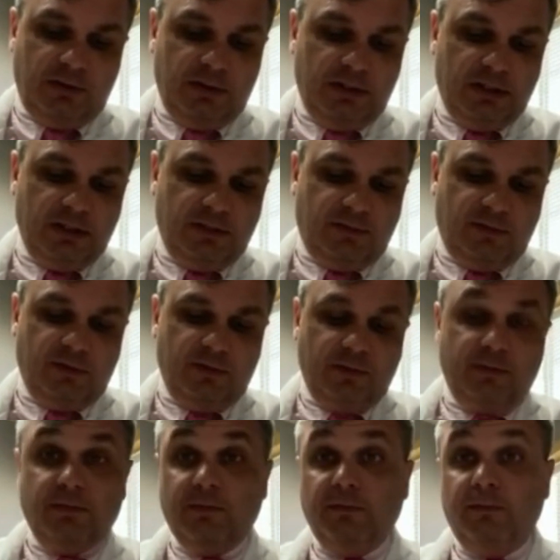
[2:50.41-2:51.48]
This is
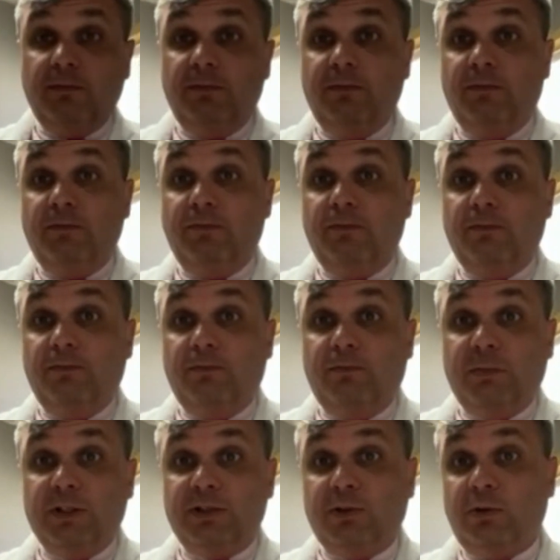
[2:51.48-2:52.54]
from
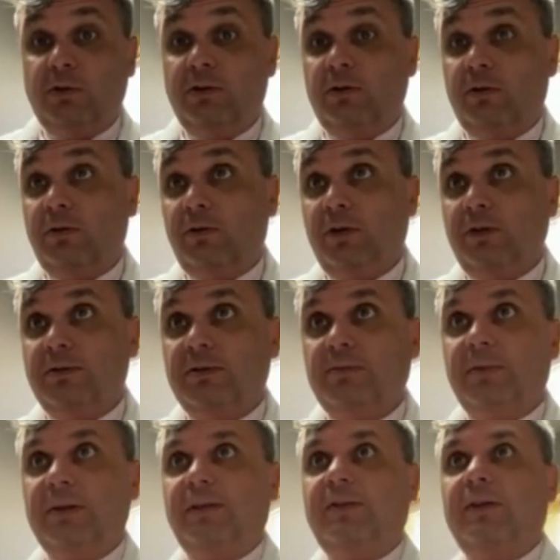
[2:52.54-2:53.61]
Mounjaro or Ozempic,